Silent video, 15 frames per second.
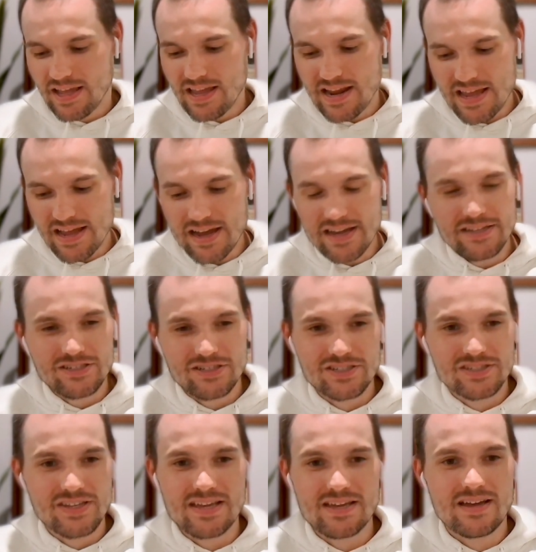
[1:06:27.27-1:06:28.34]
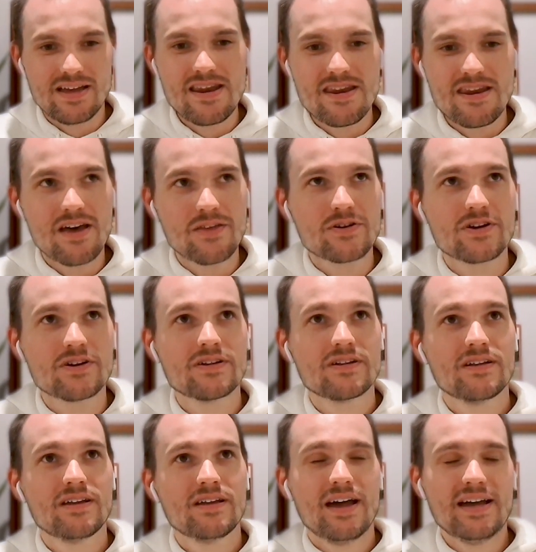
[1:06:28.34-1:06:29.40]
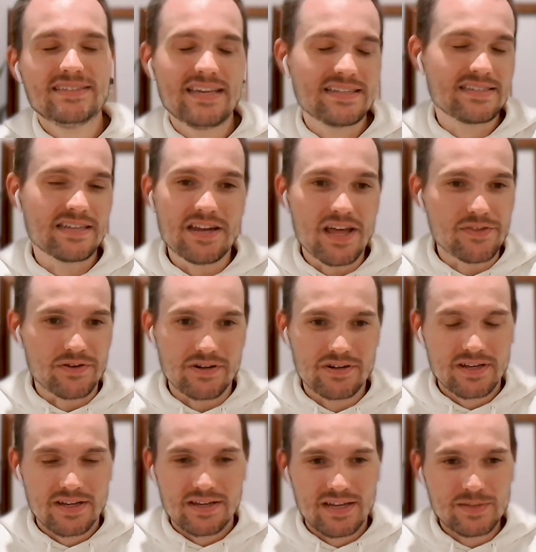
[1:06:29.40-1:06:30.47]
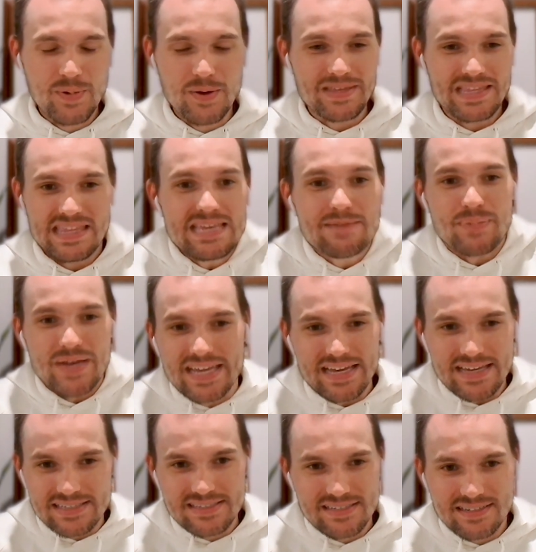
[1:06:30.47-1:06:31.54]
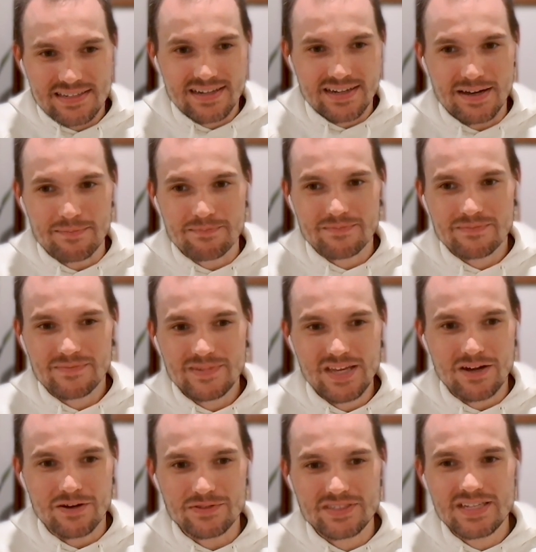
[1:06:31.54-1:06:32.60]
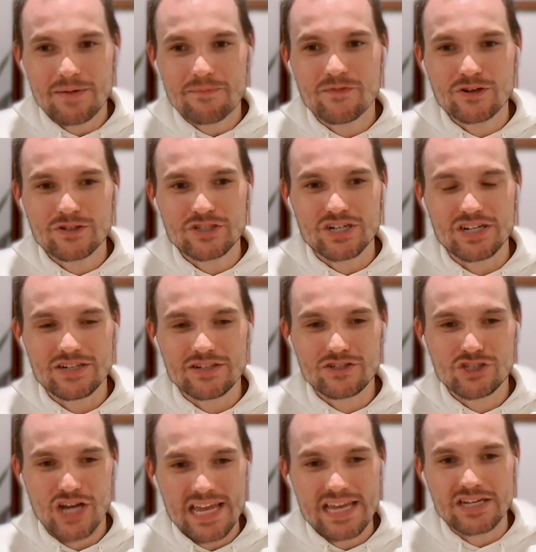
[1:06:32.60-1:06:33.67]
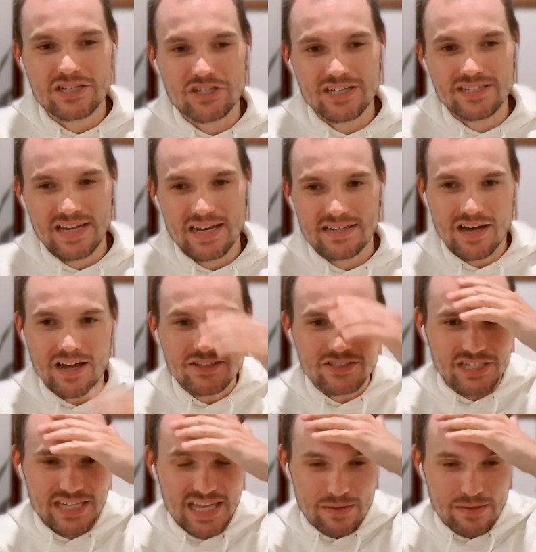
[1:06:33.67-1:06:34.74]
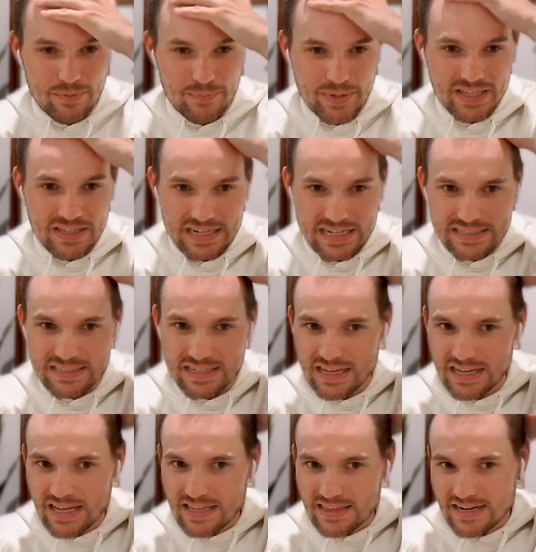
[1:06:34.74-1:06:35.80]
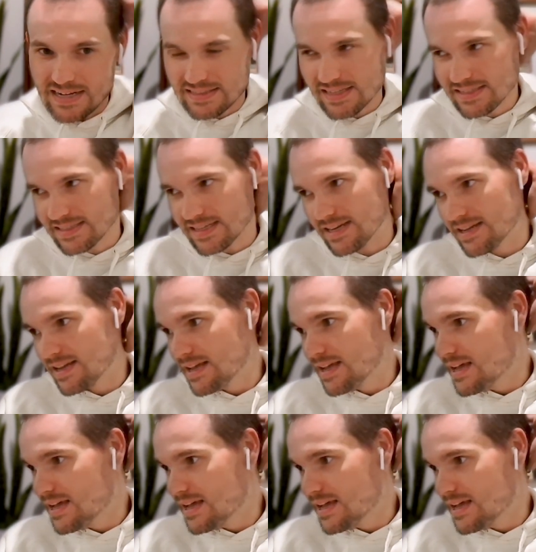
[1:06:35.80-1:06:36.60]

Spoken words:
And AI is just like it's probably the biggest, step function change in technology capabilities that existed.